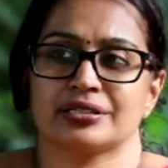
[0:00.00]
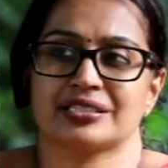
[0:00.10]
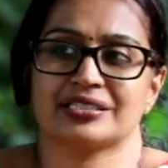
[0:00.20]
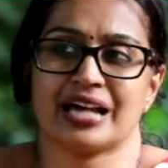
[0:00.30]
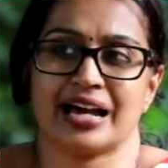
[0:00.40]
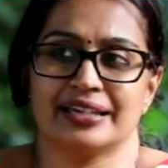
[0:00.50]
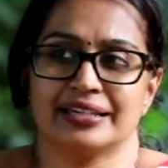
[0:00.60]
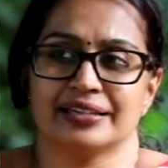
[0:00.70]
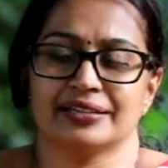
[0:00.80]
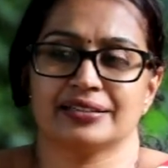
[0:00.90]

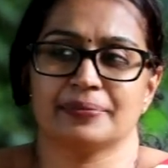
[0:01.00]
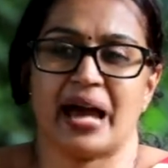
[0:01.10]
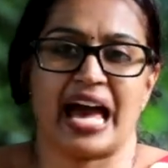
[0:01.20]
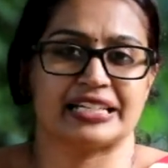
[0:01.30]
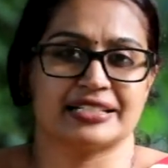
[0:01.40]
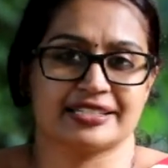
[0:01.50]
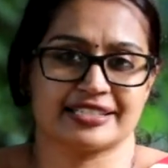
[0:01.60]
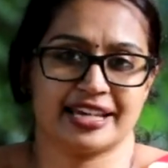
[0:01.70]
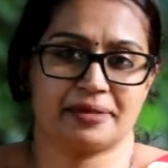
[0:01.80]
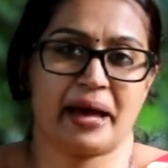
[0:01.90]
style, the
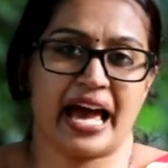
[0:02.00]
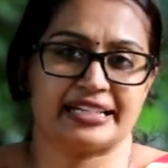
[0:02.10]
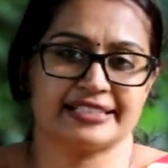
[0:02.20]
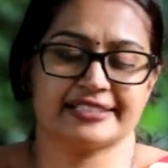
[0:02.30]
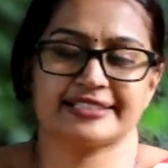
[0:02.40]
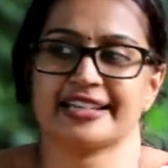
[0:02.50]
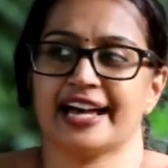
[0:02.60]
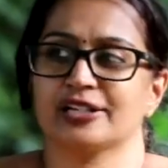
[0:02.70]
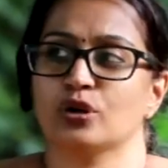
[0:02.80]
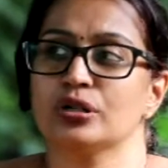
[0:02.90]
manners, their manners,
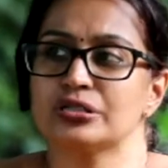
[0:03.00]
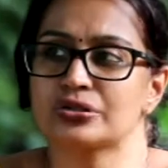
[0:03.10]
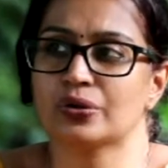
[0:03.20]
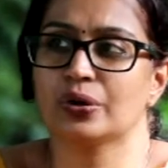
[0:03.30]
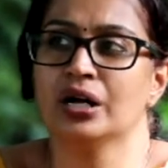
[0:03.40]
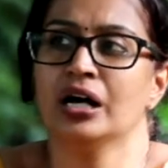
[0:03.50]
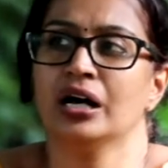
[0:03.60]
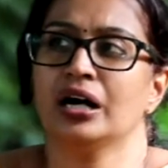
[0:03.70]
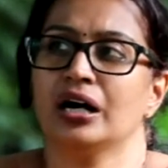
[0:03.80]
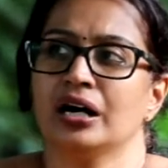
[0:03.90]
and also
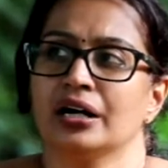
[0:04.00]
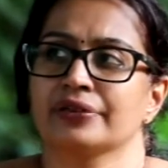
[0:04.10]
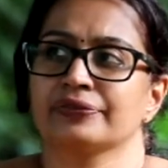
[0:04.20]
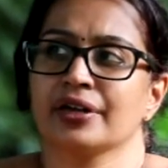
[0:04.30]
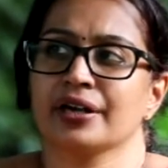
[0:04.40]
also